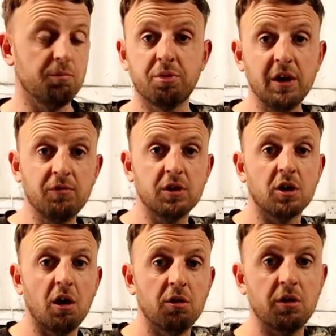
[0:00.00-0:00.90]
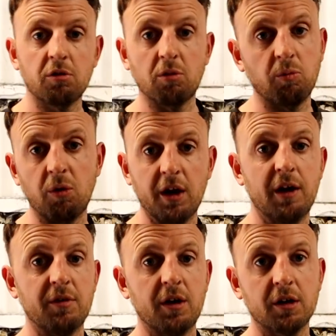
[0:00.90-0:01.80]
previous owner or
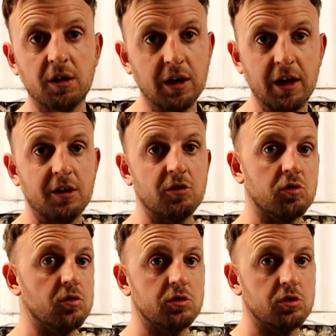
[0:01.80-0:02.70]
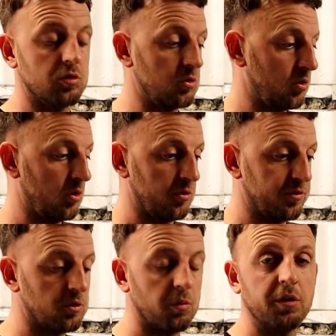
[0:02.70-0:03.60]
whatever can get in touch, or
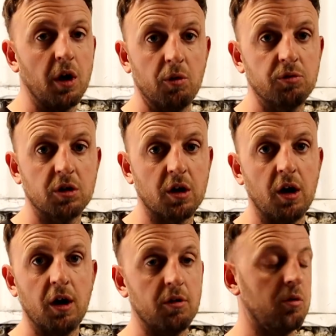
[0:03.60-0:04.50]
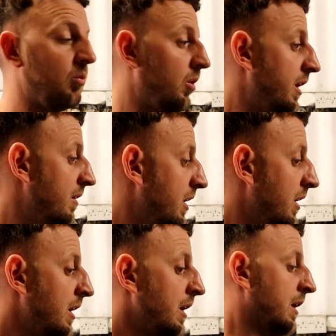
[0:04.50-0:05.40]
if someone knows the car or
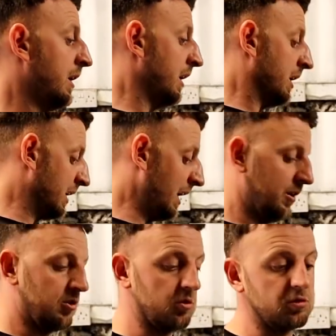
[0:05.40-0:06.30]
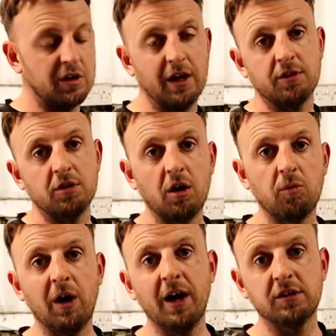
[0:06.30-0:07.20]
whatever, get in touch, let us
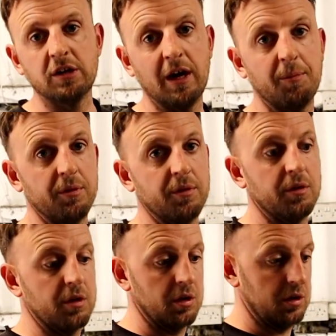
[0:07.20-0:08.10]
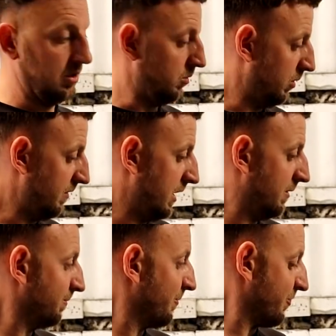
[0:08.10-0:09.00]
know what actually happened with
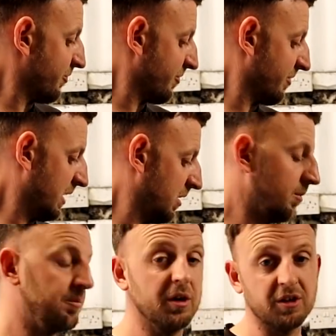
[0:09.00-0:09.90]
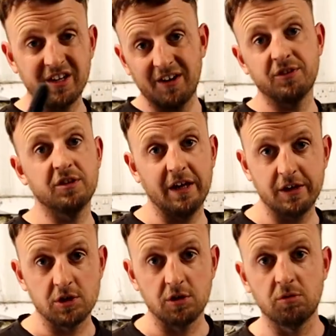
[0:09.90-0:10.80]
it. But you'd have to
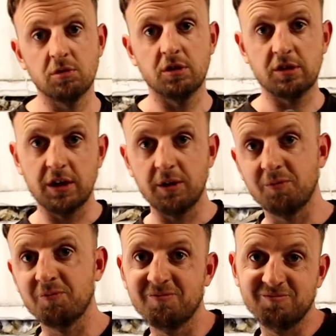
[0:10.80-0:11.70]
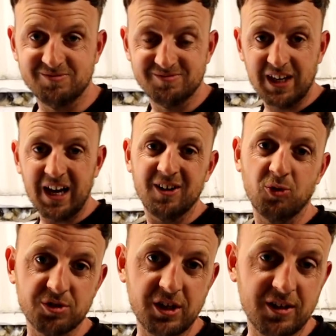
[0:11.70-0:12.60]
stay tuned to see our
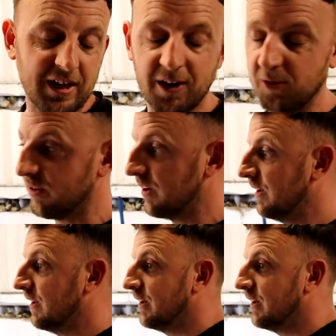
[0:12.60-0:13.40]
little sit down,